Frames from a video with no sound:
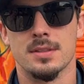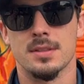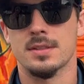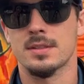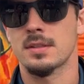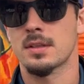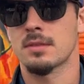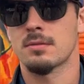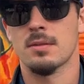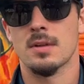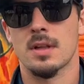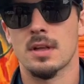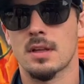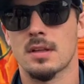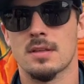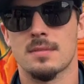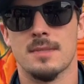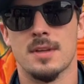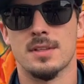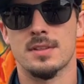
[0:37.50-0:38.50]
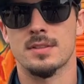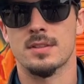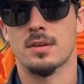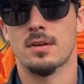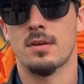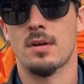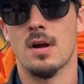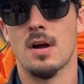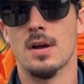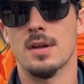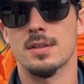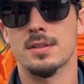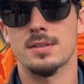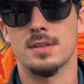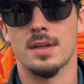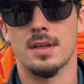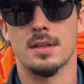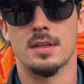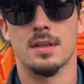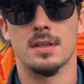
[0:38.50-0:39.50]
just to really get the message
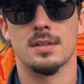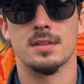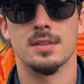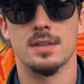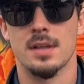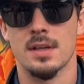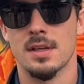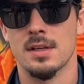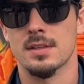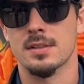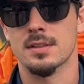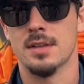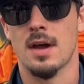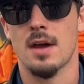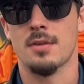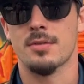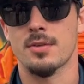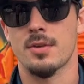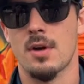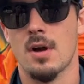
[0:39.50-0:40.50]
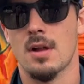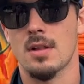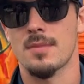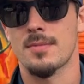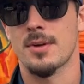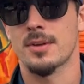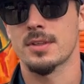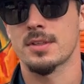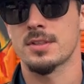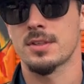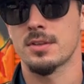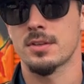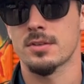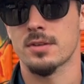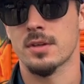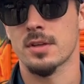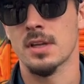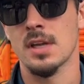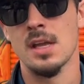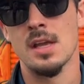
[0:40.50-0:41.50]
across. And this is, after all, about the
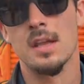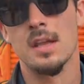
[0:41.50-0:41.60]
children.